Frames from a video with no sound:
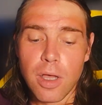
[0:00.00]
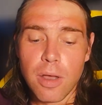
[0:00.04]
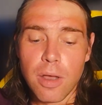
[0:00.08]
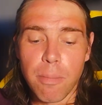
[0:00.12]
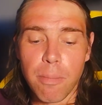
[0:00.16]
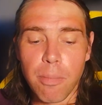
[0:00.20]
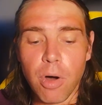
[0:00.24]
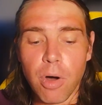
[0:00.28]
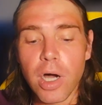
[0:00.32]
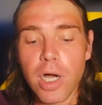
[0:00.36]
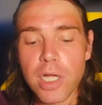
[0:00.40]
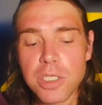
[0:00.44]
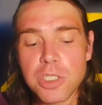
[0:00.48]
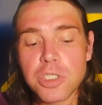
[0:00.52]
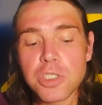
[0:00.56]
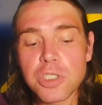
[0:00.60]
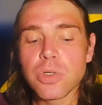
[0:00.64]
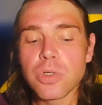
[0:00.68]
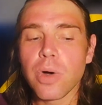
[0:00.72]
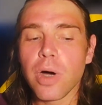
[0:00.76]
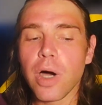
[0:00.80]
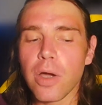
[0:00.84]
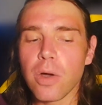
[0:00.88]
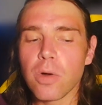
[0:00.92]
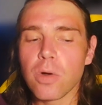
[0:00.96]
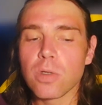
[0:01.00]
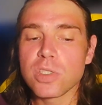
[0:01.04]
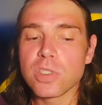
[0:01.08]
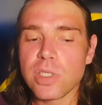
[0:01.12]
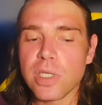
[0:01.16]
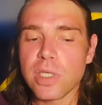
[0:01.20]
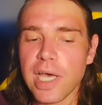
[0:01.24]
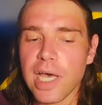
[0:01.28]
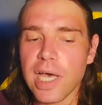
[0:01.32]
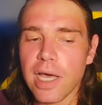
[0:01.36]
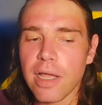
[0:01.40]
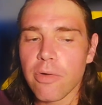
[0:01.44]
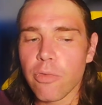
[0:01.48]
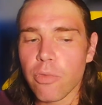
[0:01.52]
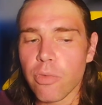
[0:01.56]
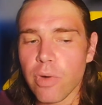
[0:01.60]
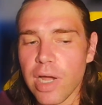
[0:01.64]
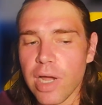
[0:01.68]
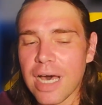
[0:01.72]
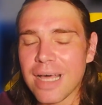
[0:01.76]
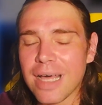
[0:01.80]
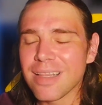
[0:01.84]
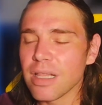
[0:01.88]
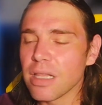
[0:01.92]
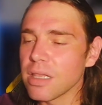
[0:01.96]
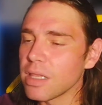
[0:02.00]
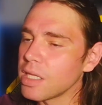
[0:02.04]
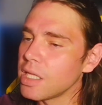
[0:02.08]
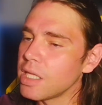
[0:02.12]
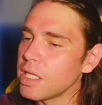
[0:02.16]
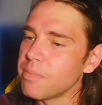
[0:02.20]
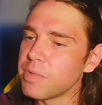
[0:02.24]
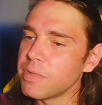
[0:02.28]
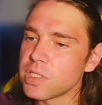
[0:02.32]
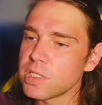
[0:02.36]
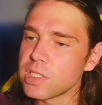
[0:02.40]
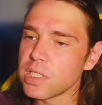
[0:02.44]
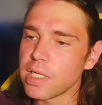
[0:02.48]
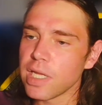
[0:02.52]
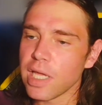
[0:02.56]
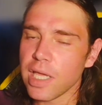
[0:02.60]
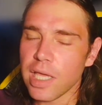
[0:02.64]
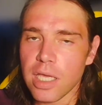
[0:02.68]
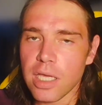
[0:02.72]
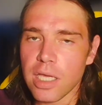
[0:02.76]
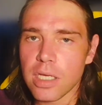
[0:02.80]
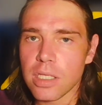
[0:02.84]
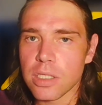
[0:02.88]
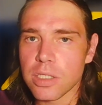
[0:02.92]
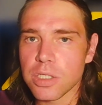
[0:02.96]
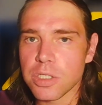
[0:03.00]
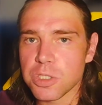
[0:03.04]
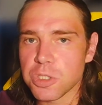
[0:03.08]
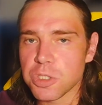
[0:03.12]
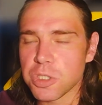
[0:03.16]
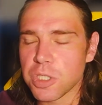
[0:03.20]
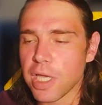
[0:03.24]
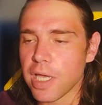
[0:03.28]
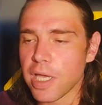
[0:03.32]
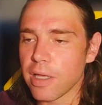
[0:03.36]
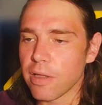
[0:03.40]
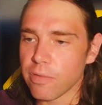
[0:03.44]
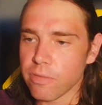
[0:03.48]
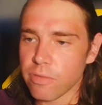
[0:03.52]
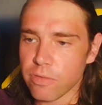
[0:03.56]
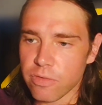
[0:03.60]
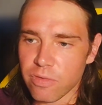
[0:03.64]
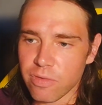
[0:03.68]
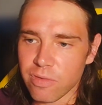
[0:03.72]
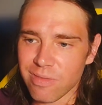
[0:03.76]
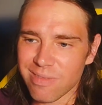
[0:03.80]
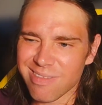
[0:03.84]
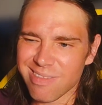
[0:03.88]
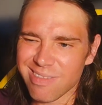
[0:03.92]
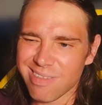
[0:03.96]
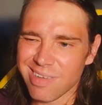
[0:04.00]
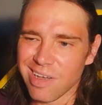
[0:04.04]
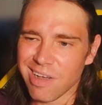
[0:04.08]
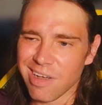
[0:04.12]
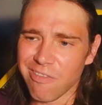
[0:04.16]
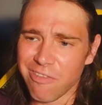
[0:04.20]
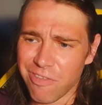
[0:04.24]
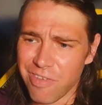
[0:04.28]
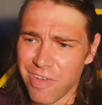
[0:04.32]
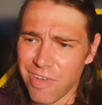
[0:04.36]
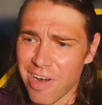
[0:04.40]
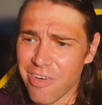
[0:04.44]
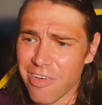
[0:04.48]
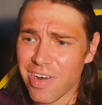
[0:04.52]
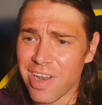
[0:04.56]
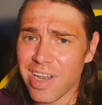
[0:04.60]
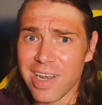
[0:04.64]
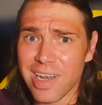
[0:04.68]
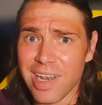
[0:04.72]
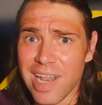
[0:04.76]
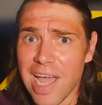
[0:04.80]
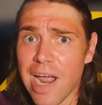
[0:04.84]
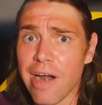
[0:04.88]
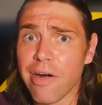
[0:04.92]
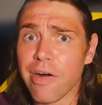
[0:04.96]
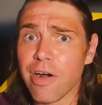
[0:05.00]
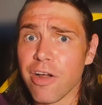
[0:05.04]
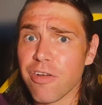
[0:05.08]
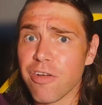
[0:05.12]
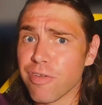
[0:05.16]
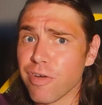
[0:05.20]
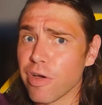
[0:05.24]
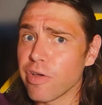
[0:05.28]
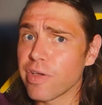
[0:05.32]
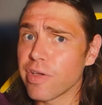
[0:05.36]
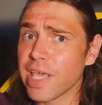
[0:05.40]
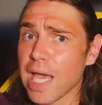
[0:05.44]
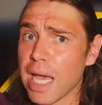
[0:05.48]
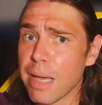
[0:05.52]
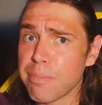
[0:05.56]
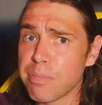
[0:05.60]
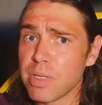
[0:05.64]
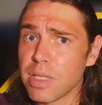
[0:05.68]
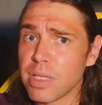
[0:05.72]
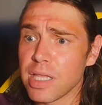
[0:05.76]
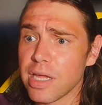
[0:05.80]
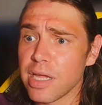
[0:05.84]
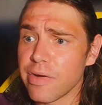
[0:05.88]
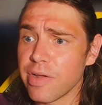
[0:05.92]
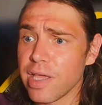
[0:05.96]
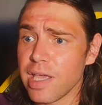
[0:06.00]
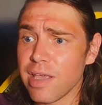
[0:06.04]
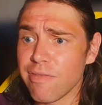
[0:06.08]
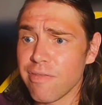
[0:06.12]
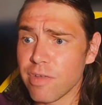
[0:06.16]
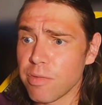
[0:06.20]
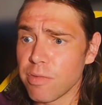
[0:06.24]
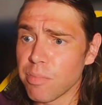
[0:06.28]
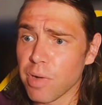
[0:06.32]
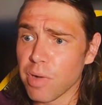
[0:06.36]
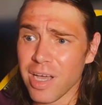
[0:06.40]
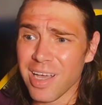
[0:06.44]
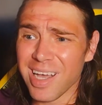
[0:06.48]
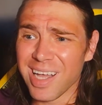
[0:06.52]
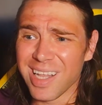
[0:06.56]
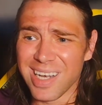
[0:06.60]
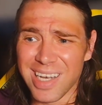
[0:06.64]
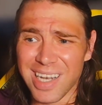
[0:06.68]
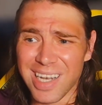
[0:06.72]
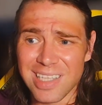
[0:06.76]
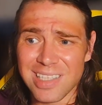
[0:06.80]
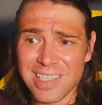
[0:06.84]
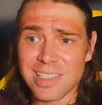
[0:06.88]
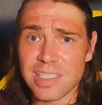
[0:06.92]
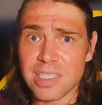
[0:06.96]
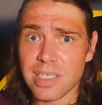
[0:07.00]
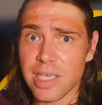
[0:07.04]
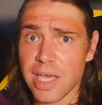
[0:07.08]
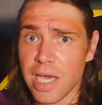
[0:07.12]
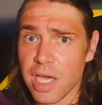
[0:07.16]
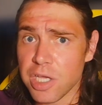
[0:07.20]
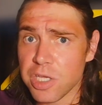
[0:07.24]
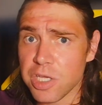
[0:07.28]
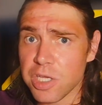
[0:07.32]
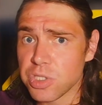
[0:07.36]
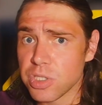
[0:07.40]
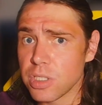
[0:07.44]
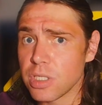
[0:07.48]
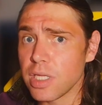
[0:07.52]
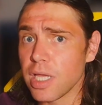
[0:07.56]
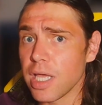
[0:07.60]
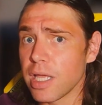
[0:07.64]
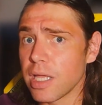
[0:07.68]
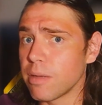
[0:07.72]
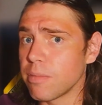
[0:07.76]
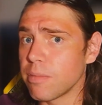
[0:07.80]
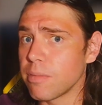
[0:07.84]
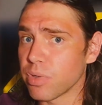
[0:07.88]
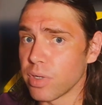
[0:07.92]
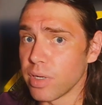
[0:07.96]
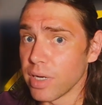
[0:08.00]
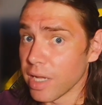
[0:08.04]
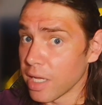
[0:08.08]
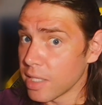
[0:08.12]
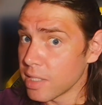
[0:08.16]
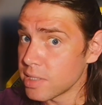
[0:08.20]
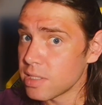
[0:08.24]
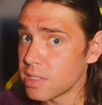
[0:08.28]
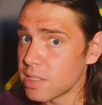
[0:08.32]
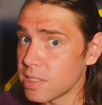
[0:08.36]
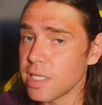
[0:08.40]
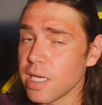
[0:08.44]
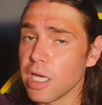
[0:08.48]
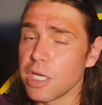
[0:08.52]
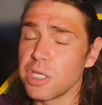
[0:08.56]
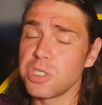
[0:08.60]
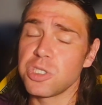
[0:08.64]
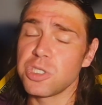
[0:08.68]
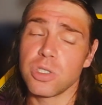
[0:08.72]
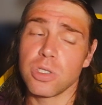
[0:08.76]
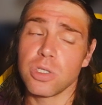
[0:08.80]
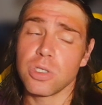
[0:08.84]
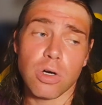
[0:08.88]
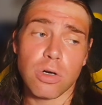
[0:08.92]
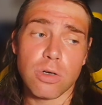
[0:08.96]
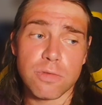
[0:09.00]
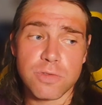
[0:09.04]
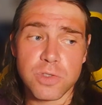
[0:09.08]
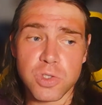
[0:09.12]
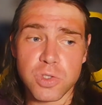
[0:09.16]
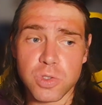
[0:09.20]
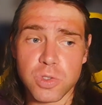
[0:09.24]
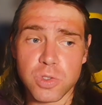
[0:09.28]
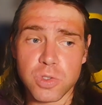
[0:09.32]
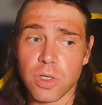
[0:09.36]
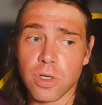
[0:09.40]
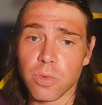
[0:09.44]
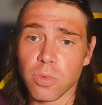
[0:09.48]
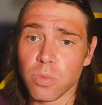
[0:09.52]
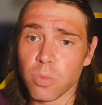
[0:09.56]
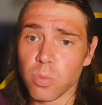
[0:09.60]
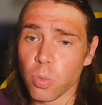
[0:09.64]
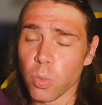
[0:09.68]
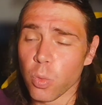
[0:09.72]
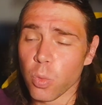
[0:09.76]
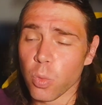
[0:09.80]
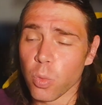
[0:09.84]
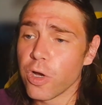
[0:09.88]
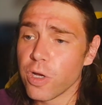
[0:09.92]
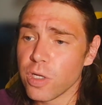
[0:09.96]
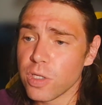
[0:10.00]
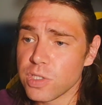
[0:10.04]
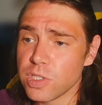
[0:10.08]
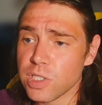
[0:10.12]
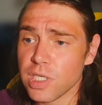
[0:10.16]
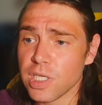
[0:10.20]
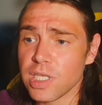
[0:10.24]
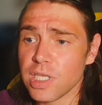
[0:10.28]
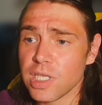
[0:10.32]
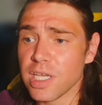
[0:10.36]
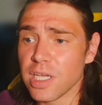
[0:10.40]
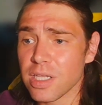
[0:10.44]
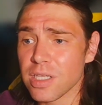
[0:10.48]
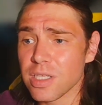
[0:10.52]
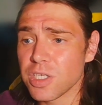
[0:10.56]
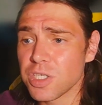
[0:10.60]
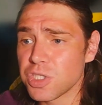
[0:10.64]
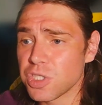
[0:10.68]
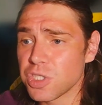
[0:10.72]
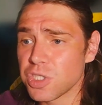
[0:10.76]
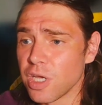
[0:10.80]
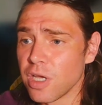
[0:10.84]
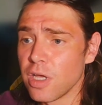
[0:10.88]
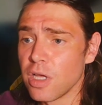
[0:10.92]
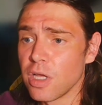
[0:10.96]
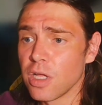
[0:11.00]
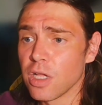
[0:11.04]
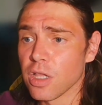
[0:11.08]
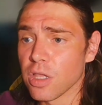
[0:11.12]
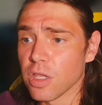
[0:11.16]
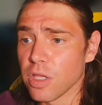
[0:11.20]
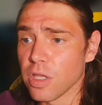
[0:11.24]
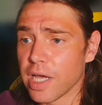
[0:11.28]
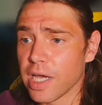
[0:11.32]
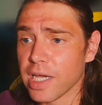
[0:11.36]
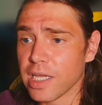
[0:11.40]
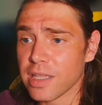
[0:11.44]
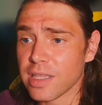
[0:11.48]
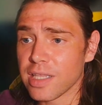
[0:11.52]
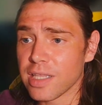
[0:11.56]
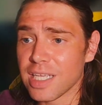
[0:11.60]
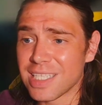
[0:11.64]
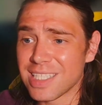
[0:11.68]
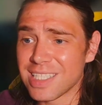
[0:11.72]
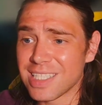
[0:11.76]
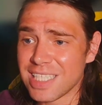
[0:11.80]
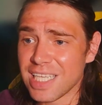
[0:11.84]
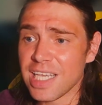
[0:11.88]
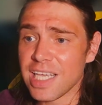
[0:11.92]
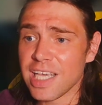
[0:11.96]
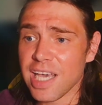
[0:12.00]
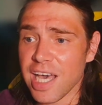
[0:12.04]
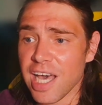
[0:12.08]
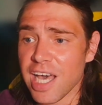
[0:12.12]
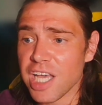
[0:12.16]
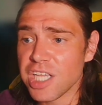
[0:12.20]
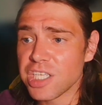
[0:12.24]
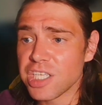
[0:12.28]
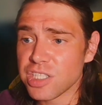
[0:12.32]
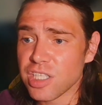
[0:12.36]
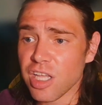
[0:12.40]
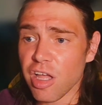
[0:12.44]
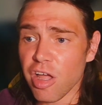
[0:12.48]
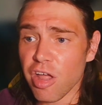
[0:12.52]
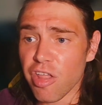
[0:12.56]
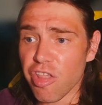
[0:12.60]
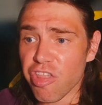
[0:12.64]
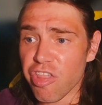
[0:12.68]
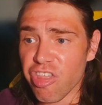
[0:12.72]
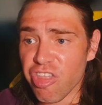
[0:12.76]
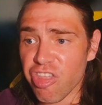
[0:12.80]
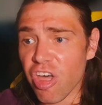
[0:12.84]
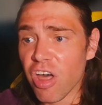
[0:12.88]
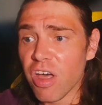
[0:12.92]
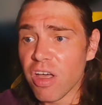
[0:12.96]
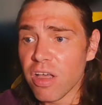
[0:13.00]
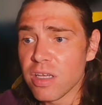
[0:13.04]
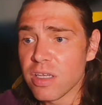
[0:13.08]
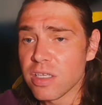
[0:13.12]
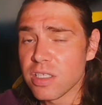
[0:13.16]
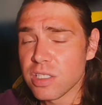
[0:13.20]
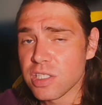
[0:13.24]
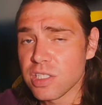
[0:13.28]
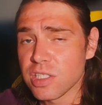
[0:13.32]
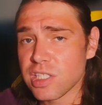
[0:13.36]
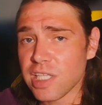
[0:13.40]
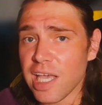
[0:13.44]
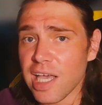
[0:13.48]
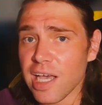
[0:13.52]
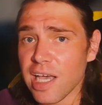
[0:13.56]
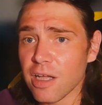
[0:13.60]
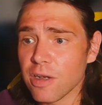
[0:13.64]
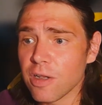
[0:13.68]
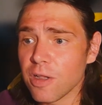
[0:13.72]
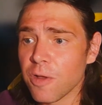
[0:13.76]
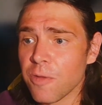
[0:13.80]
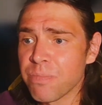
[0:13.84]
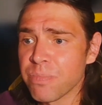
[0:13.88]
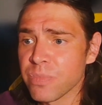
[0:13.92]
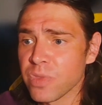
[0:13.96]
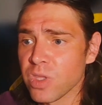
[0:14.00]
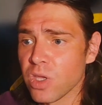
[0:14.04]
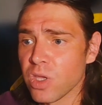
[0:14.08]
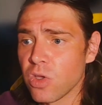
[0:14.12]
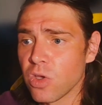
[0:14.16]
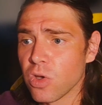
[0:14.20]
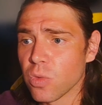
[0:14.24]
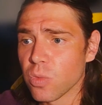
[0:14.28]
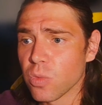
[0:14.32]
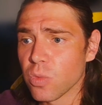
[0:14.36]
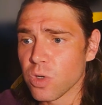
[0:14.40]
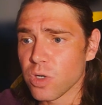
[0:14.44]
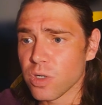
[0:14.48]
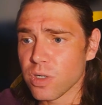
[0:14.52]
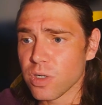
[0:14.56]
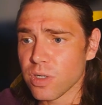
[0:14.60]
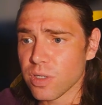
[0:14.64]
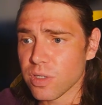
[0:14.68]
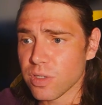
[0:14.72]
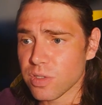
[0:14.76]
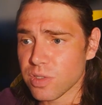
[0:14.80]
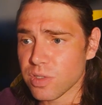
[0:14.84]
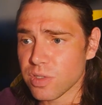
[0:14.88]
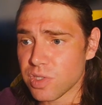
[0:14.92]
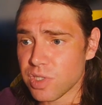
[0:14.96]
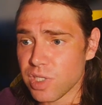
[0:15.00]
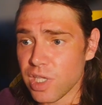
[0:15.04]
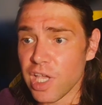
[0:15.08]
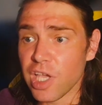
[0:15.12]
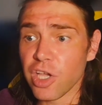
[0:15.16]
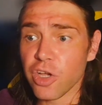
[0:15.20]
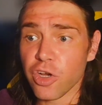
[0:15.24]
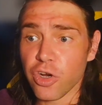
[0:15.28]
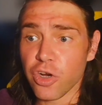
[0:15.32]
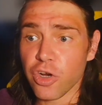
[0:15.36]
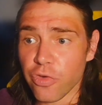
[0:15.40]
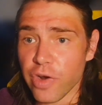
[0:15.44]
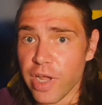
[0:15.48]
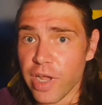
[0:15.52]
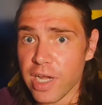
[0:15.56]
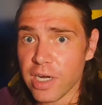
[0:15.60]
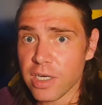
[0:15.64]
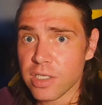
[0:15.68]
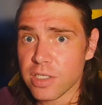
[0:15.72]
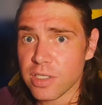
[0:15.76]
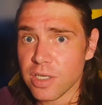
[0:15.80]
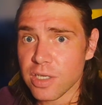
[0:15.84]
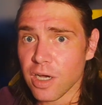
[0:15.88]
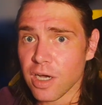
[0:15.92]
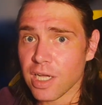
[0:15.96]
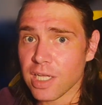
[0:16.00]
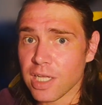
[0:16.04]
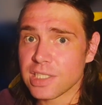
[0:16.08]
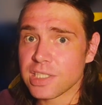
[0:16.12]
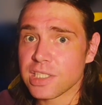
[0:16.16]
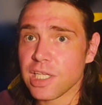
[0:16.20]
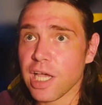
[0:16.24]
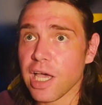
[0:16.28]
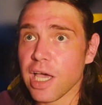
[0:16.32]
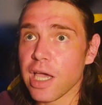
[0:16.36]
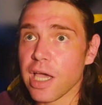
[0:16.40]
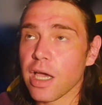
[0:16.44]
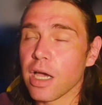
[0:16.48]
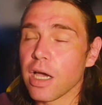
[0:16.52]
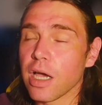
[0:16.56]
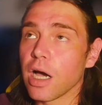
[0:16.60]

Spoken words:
Mind you, I also had rather limited English and a very narrow vocabulary. Even my enunciation and pronunciation of certain words in English, like the TH, the th sound, was incorrect. I'd say